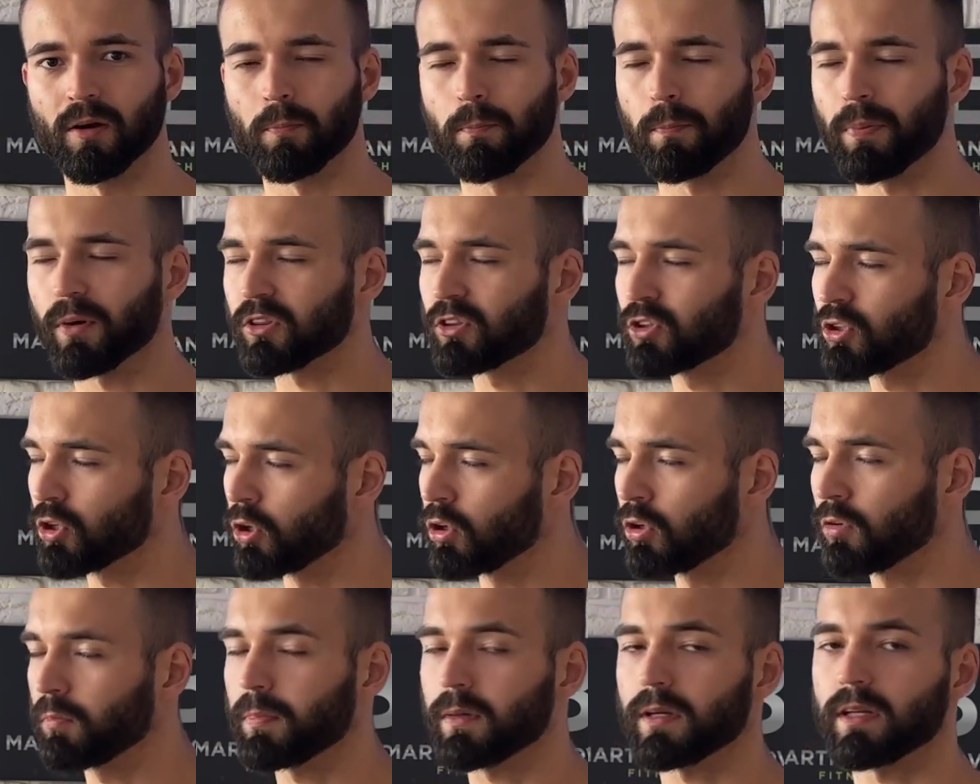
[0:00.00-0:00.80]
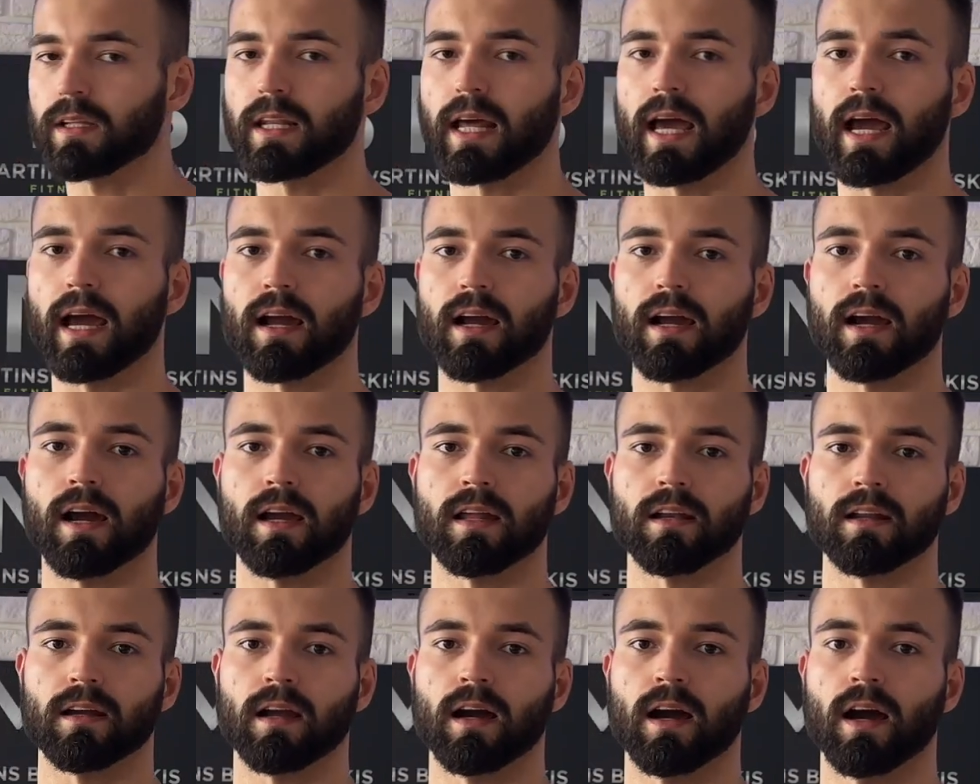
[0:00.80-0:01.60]
But don't be that
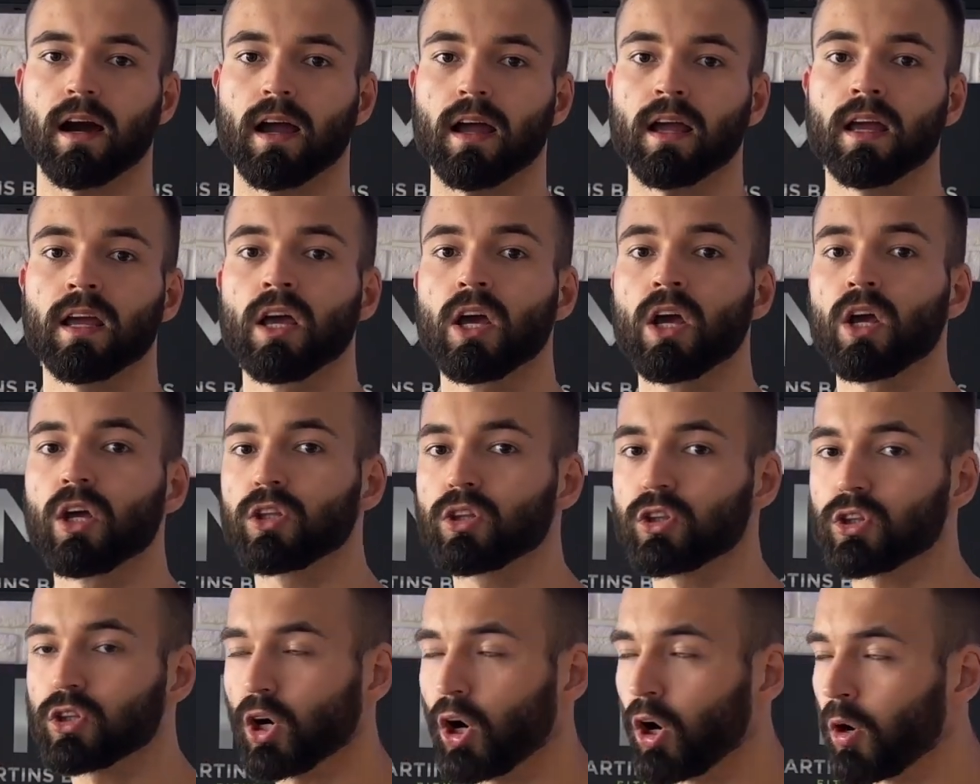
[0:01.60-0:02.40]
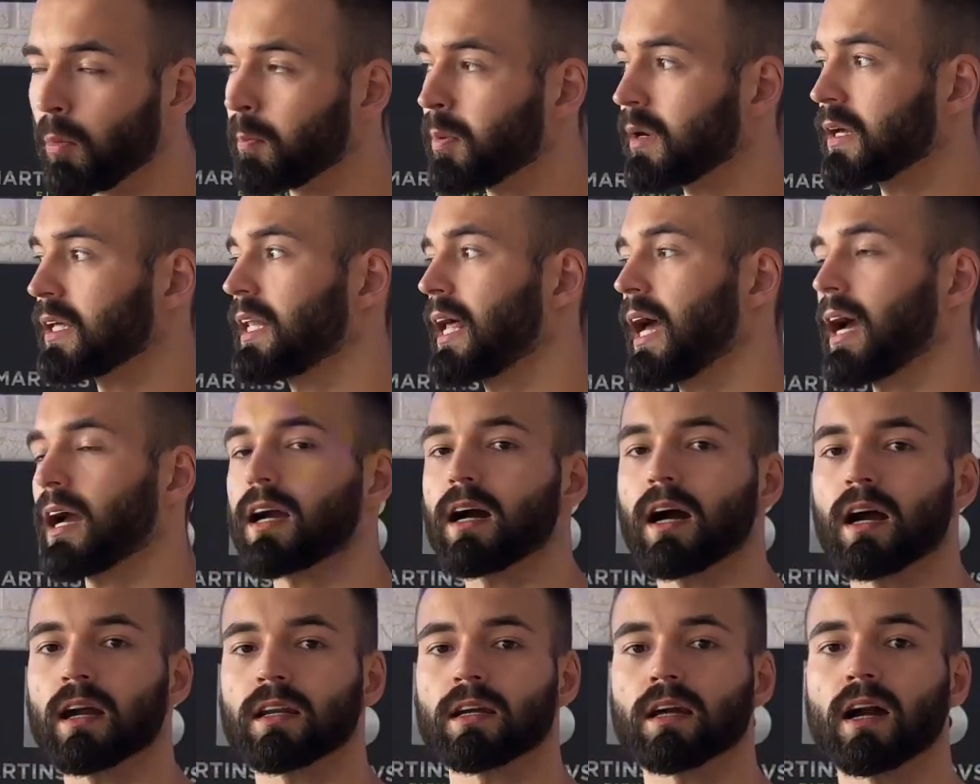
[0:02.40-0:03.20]
kind of guy. Don't be that
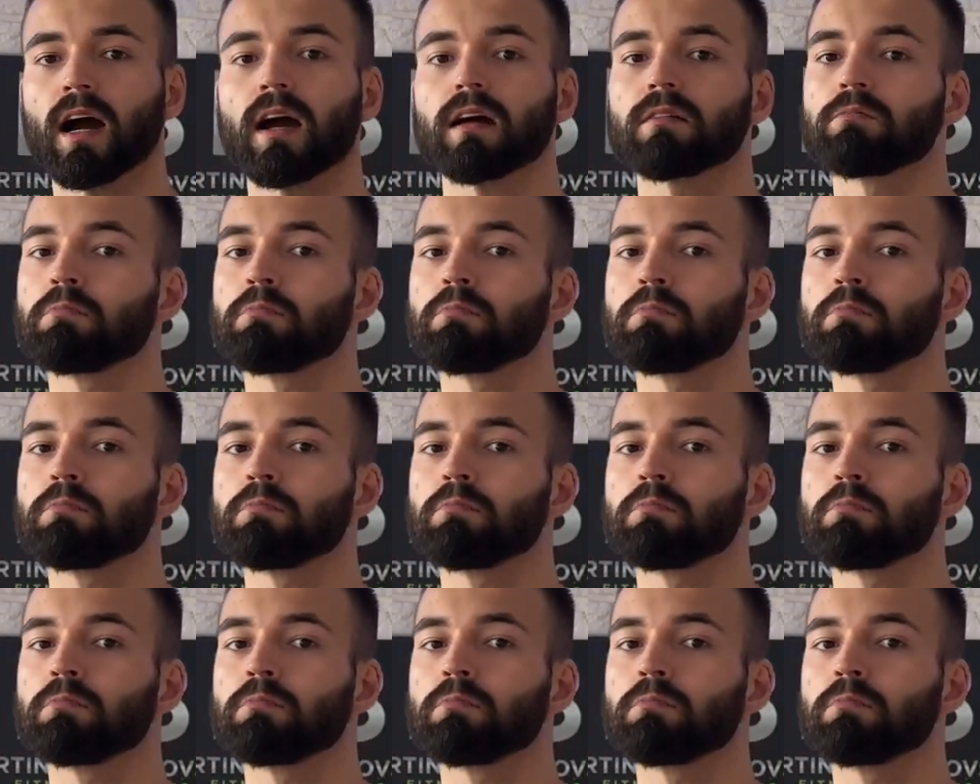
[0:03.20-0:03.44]
kind of guy.